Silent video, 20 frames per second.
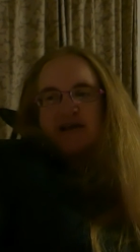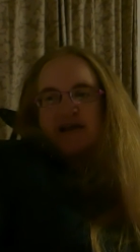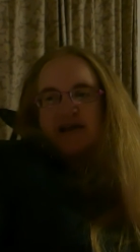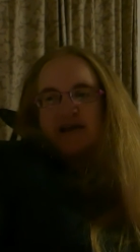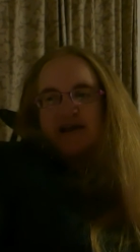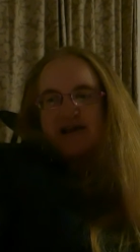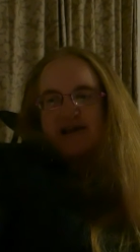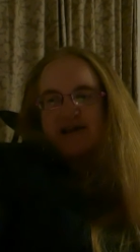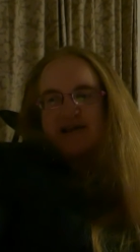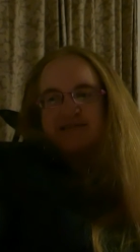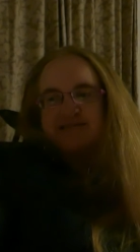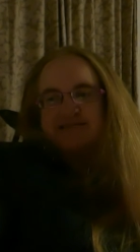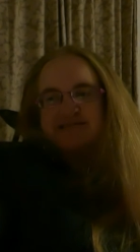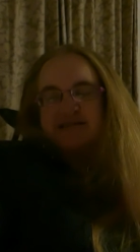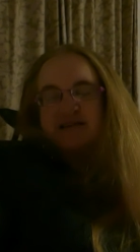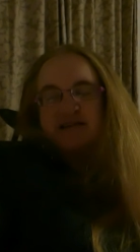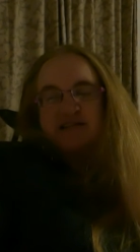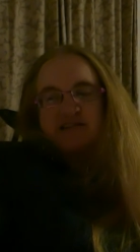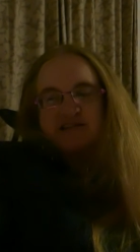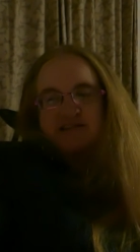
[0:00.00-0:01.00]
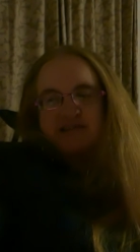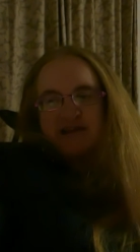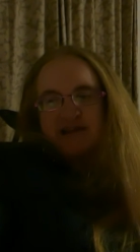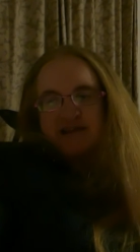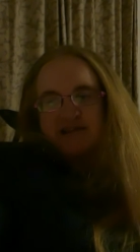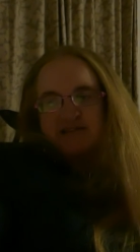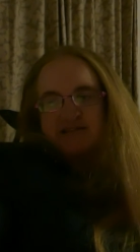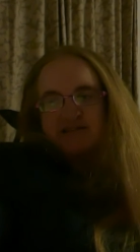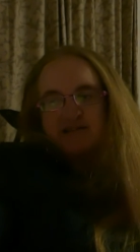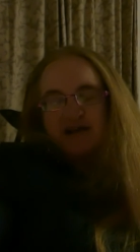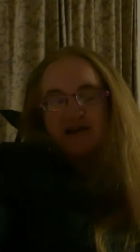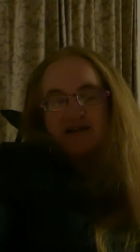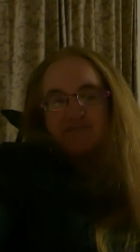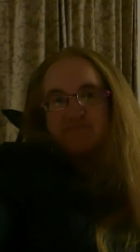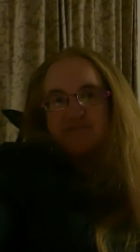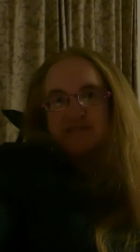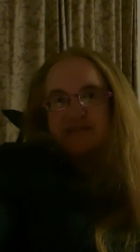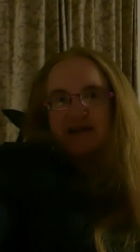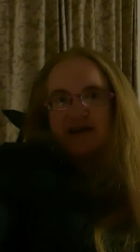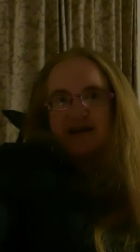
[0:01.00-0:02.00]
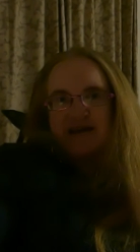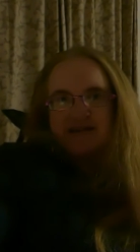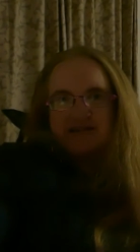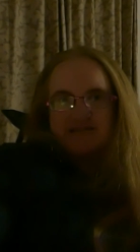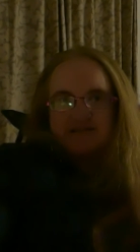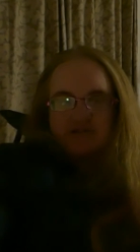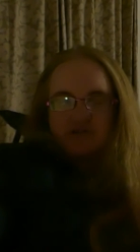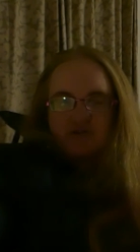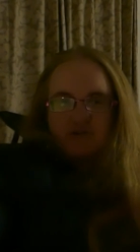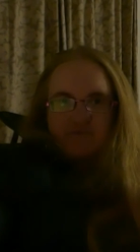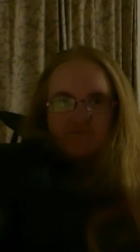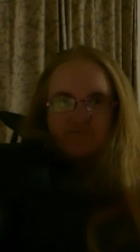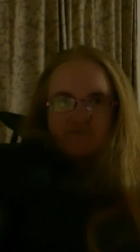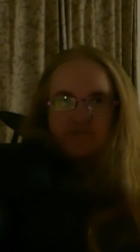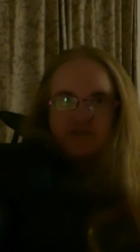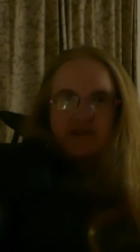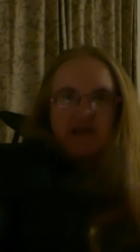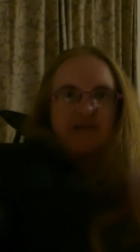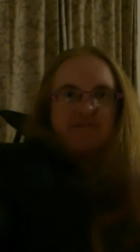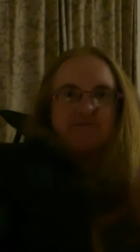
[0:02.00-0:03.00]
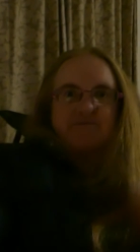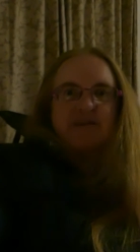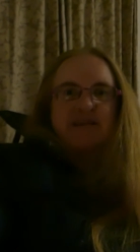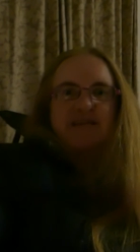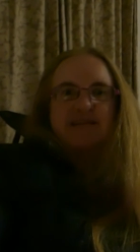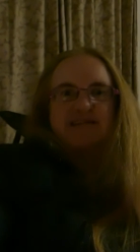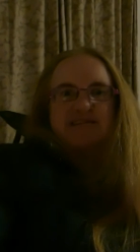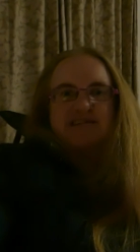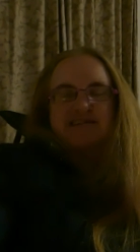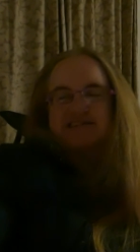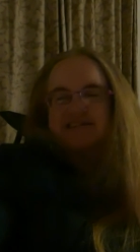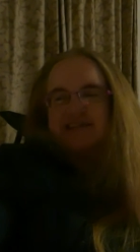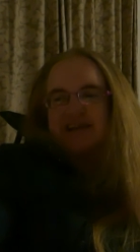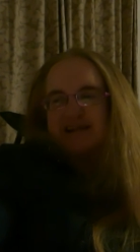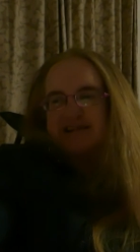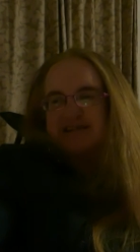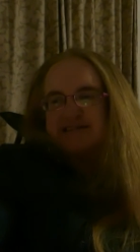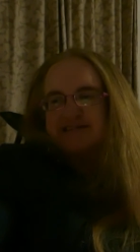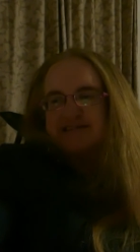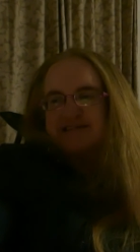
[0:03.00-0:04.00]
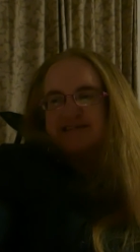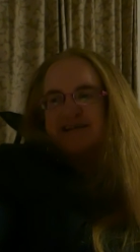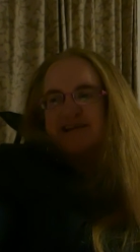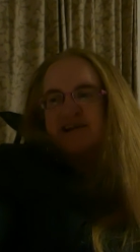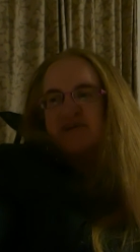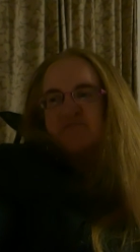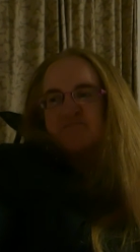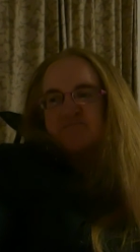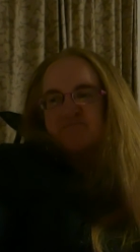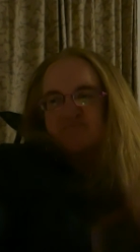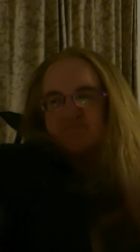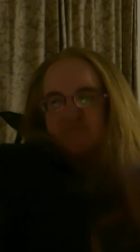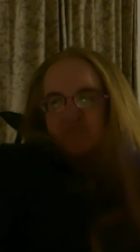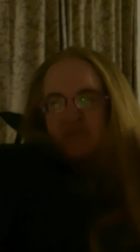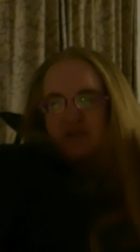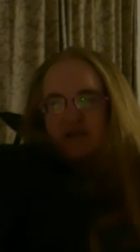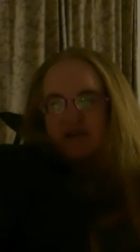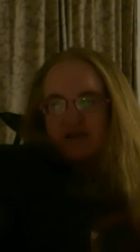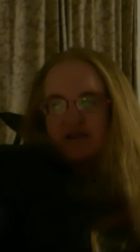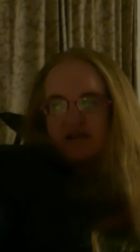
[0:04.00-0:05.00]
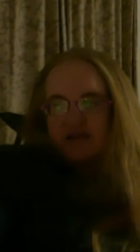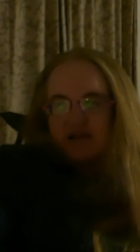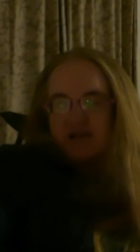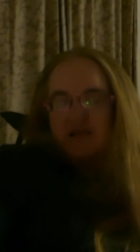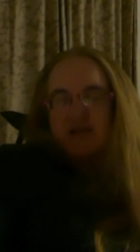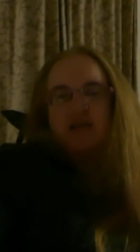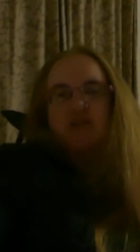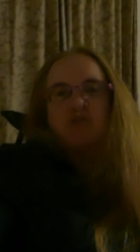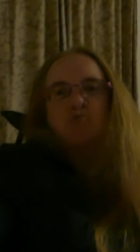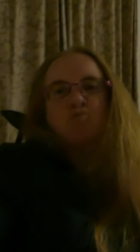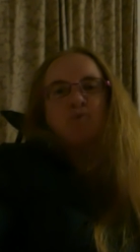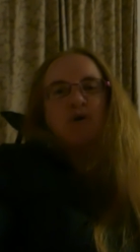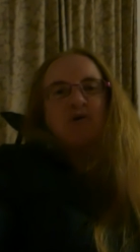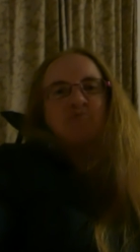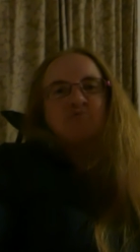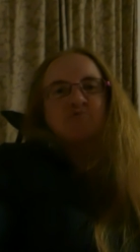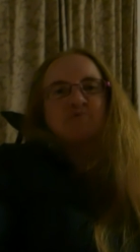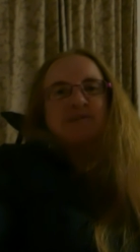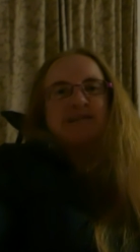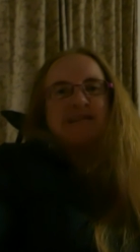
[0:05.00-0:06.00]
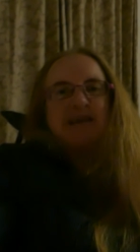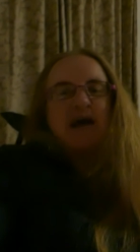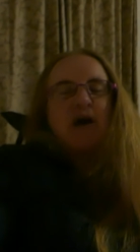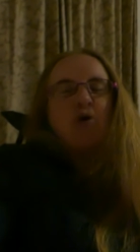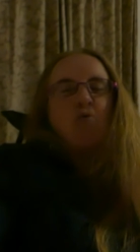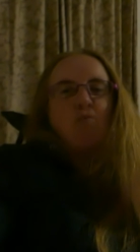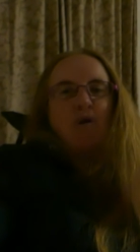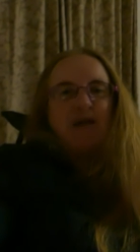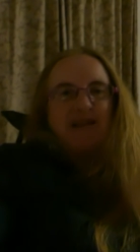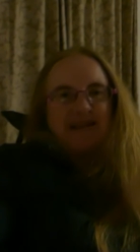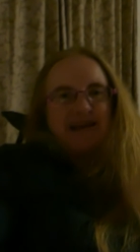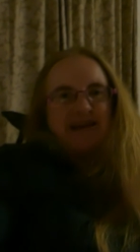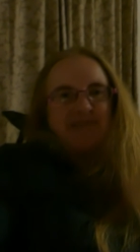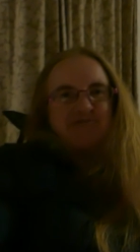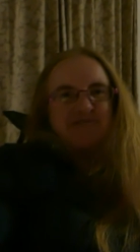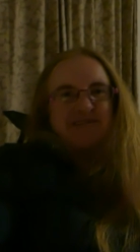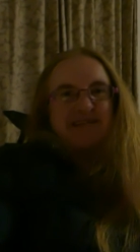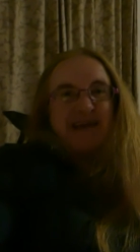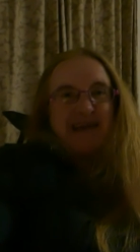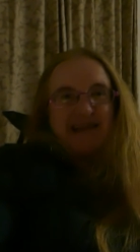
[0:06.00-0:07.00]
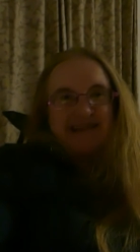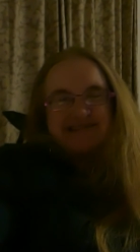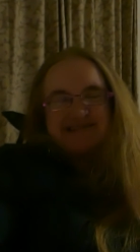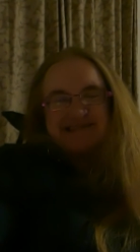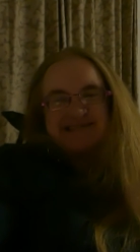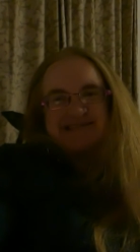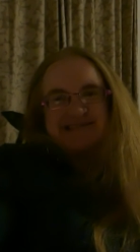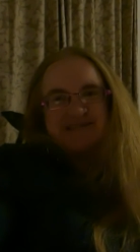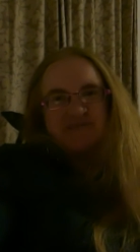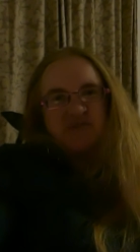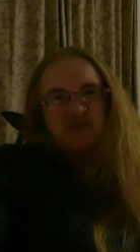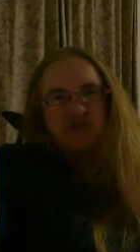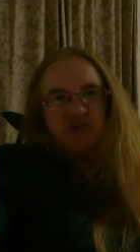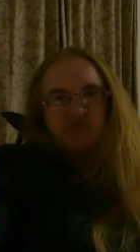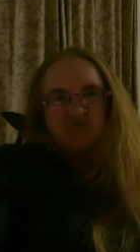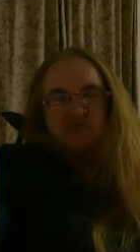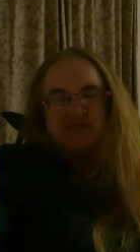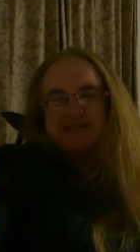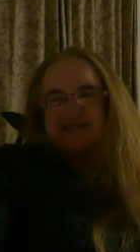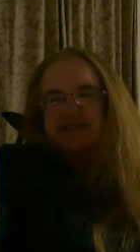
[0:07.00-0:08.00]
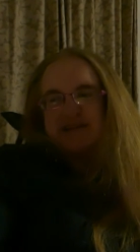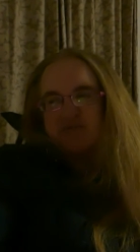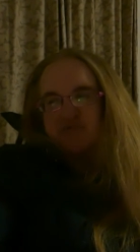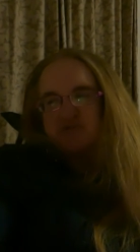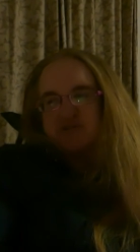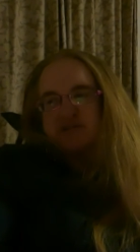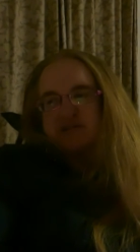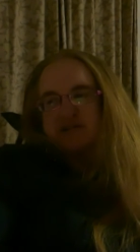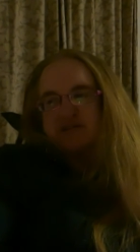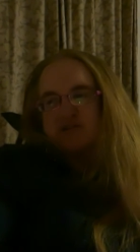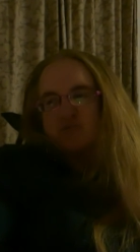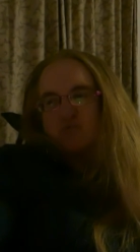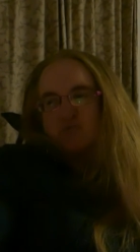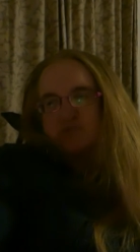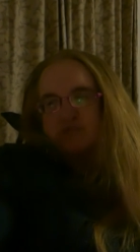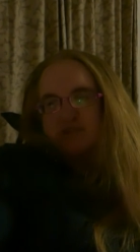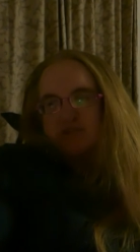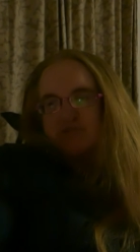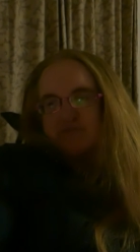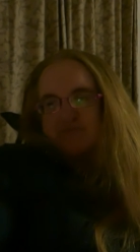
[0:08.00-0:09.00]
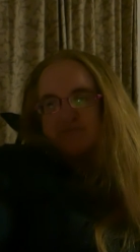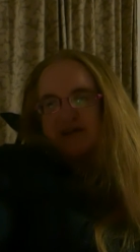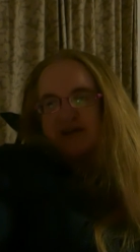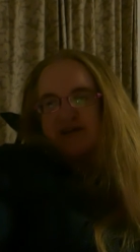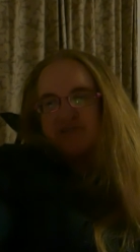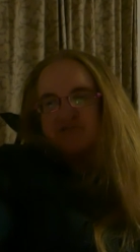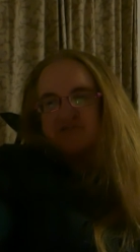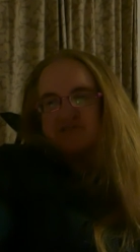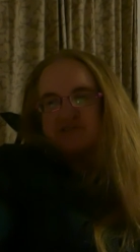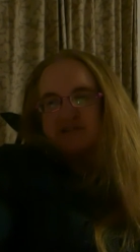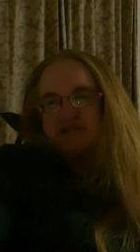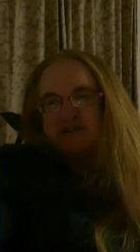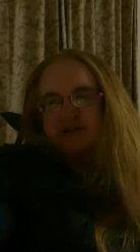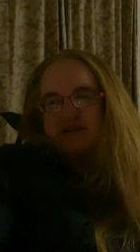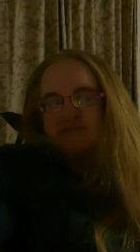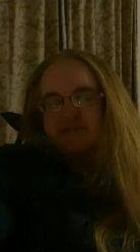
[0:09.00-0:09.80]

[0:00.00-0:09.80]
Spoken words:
And in the daytime side, so the side facing the sun, it's sweltering 187 degrees Celsius or thereabouts.